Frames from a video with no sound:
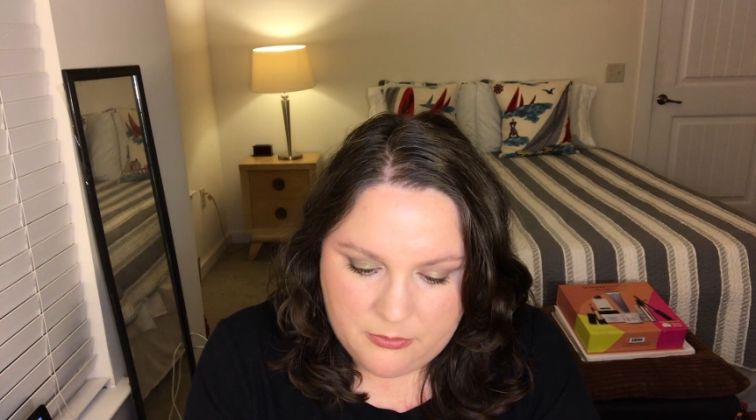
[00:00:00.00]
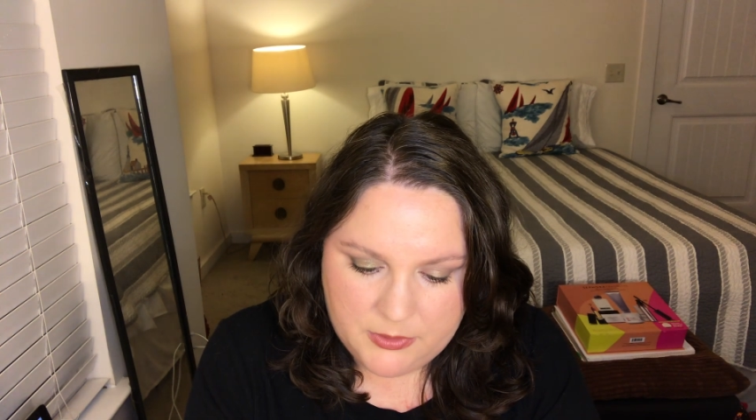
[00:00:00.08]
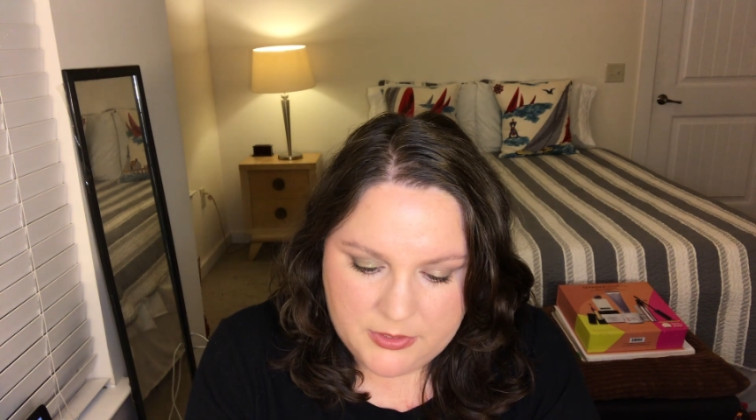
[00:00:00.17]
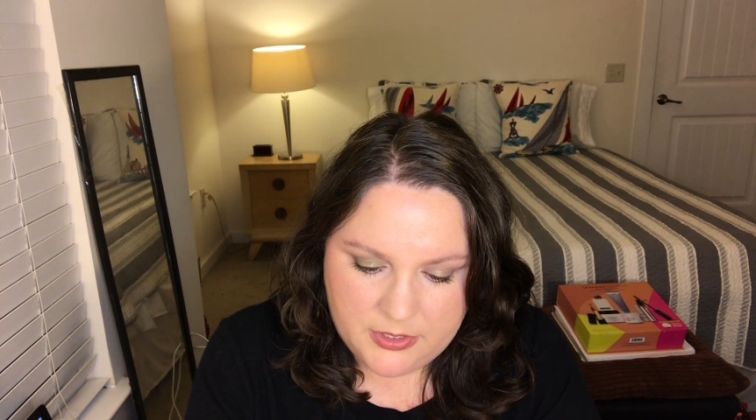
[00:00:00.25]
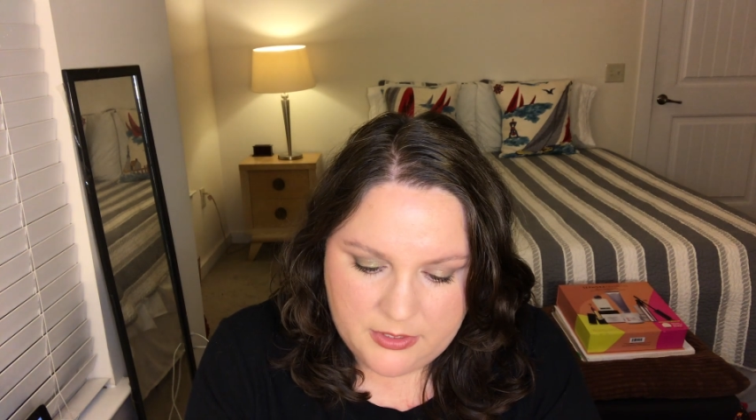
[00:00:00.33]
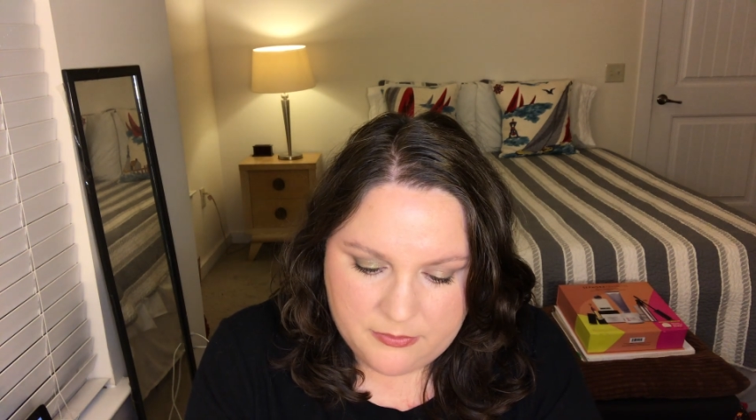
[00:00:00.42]
we'll
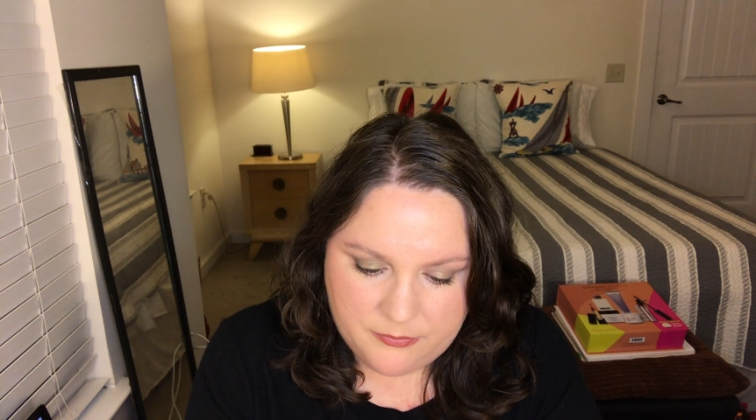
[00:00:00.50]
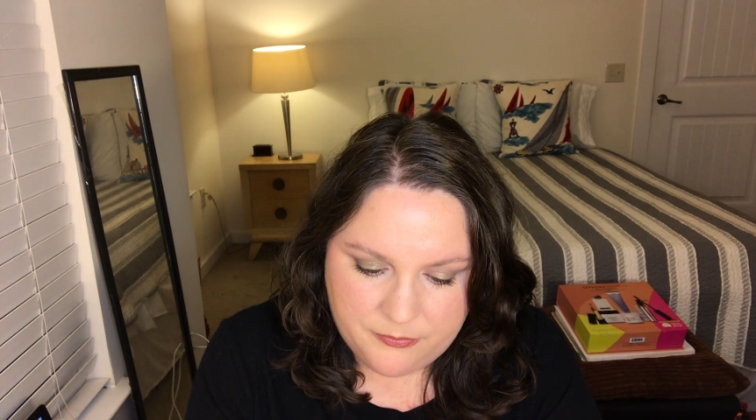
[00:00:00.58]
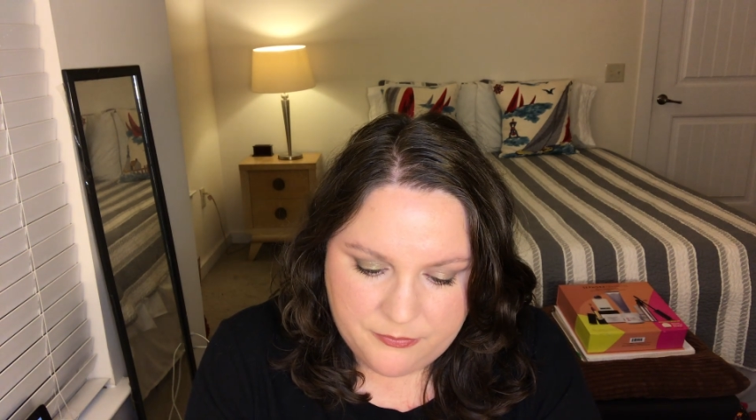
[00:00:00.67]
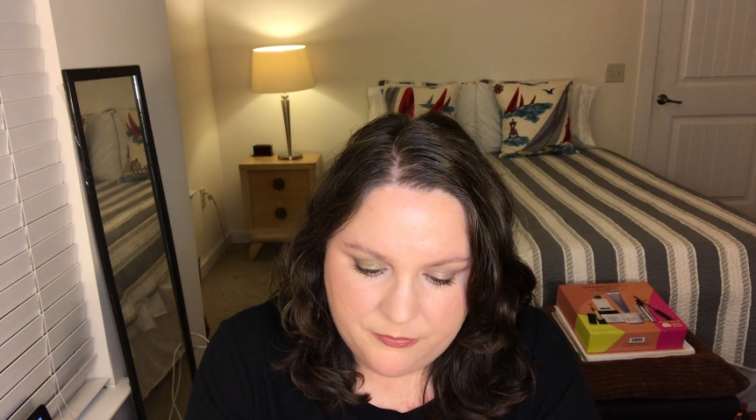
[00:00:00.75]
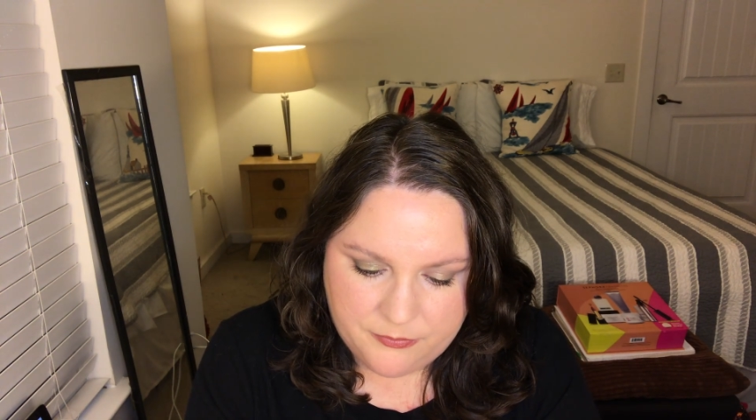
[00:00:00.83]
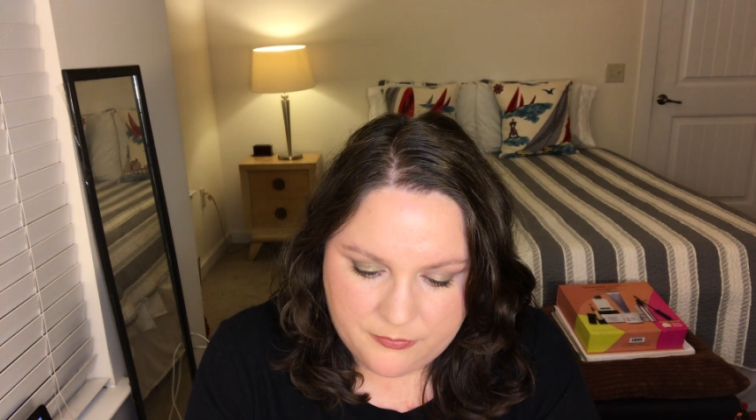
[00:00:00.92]
see.
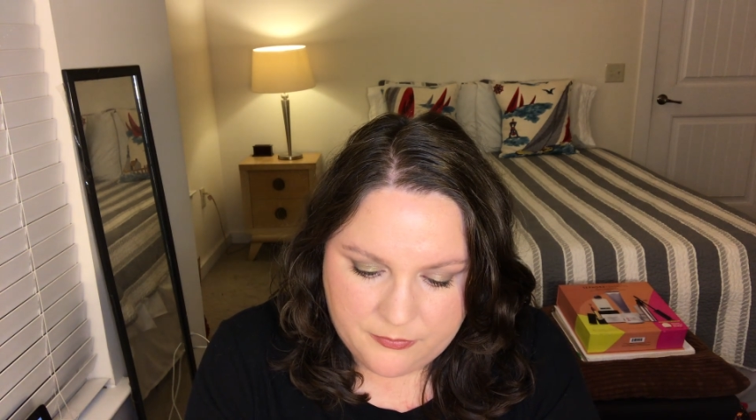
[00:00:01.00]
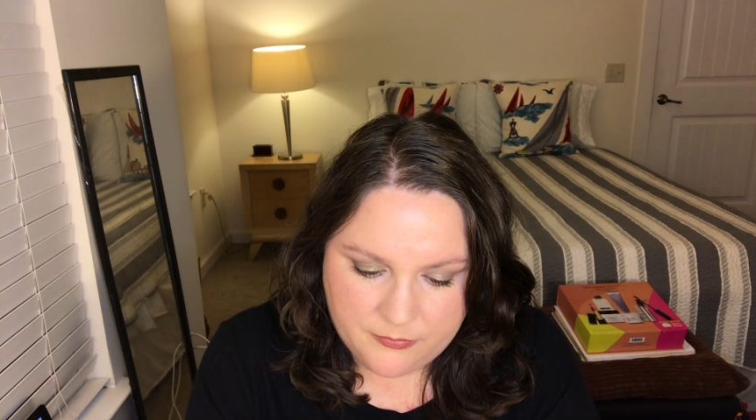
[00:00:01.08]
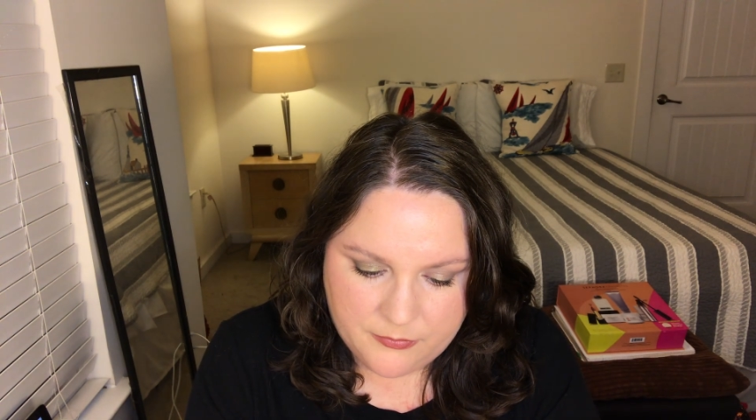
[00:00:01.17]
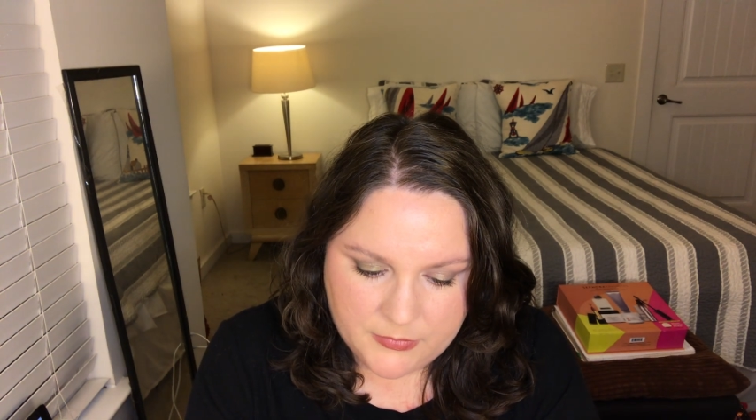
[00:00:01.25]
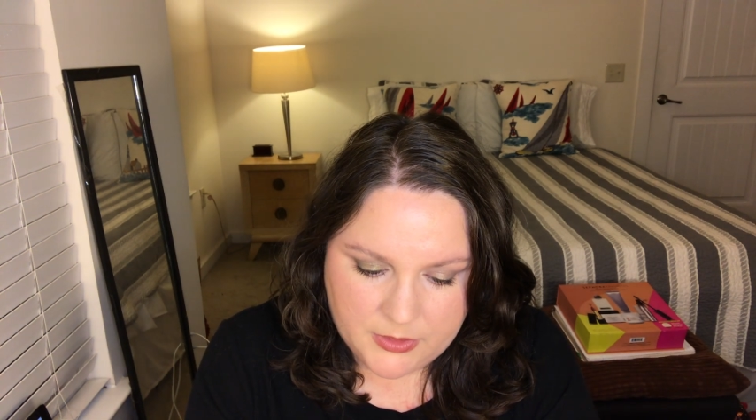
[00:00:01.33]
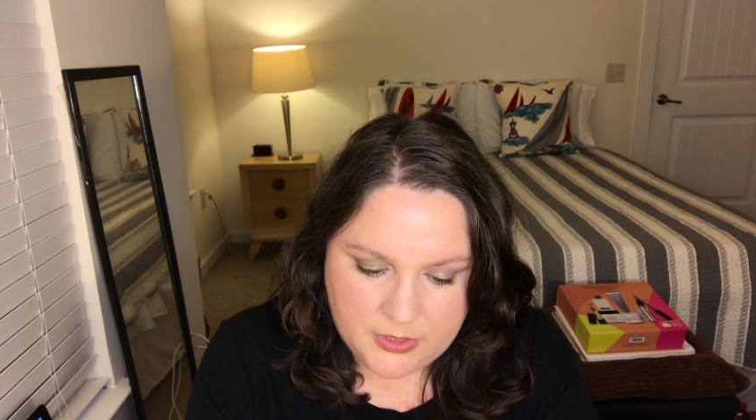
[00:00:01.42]

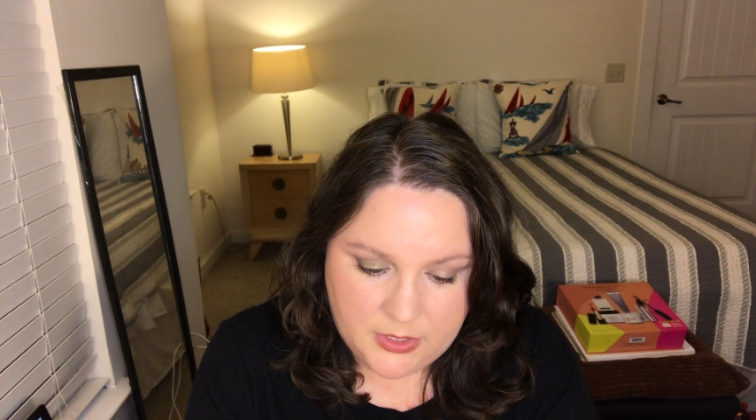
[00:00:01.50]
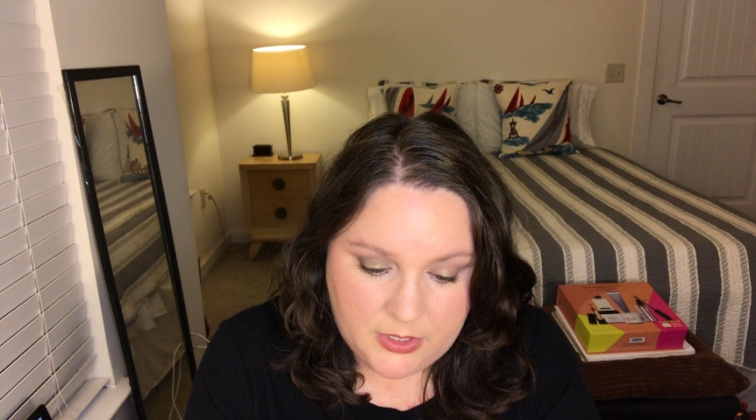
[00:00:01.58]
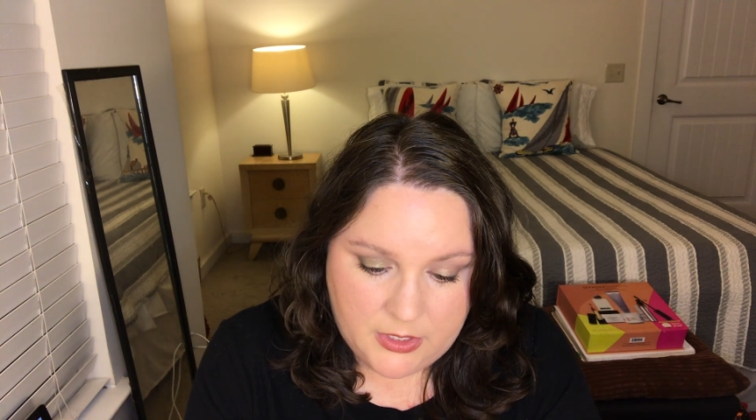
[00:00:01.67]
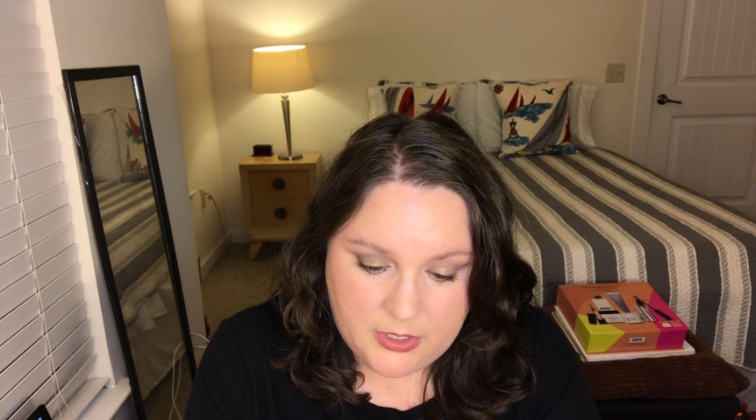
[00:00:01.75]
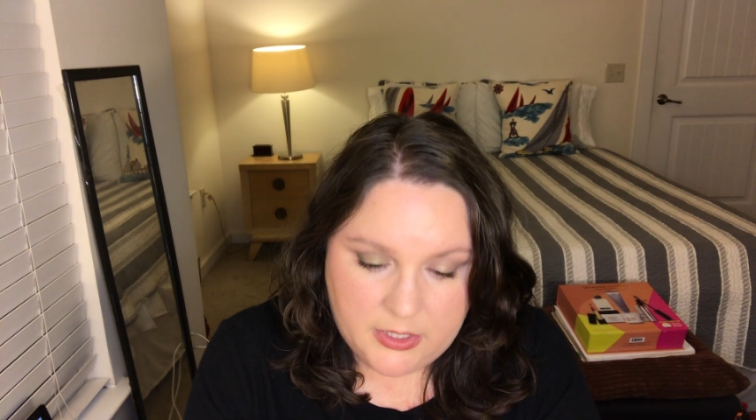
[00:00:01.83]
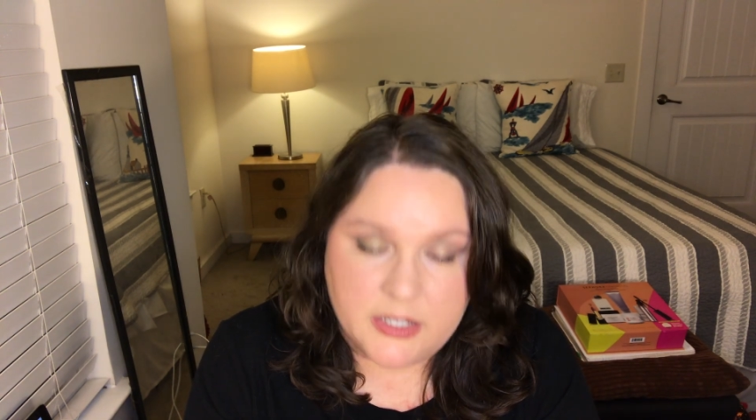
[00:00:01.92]

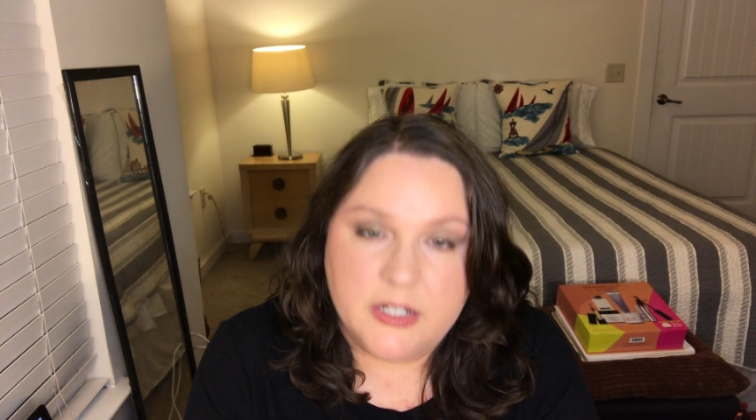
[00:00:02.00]
I